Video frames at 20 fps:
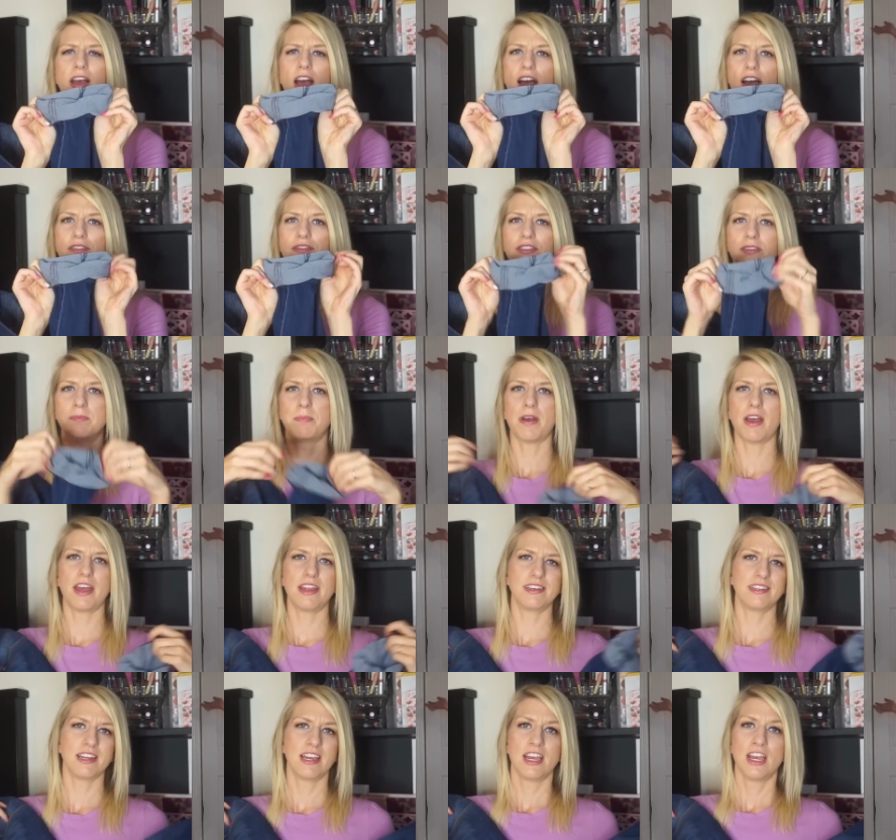cuffed,
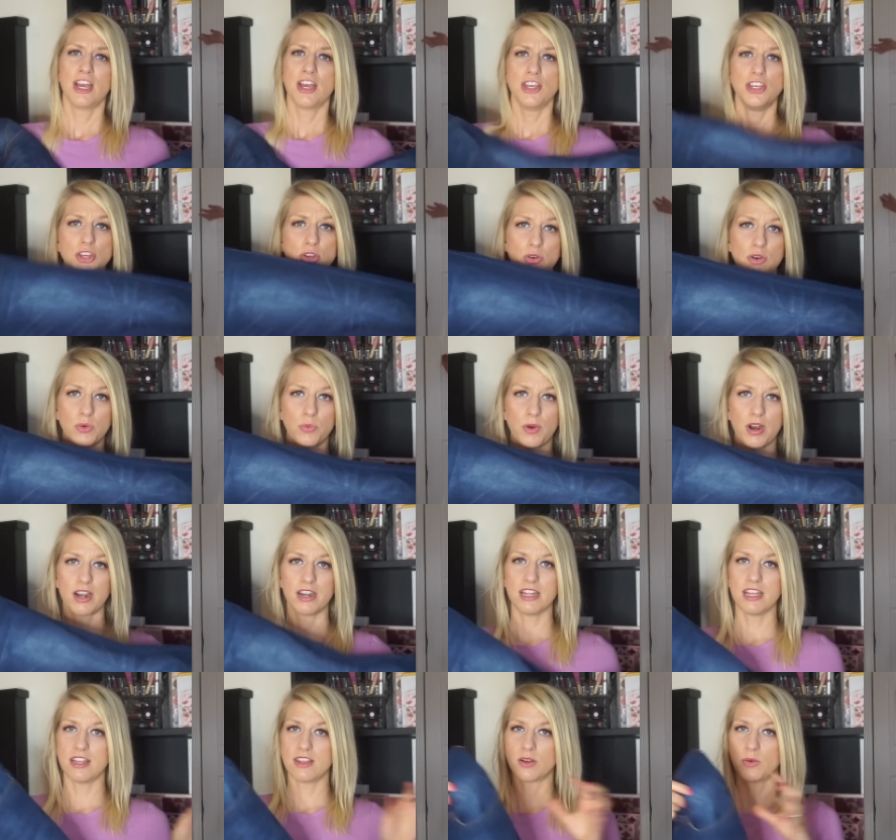but you could wear
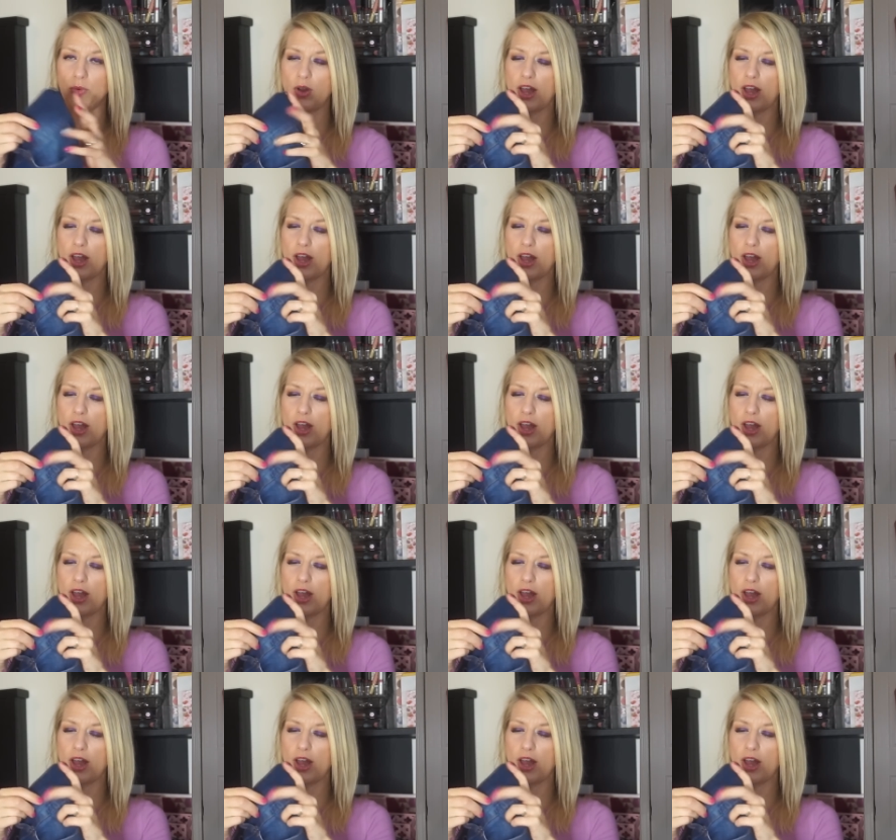it either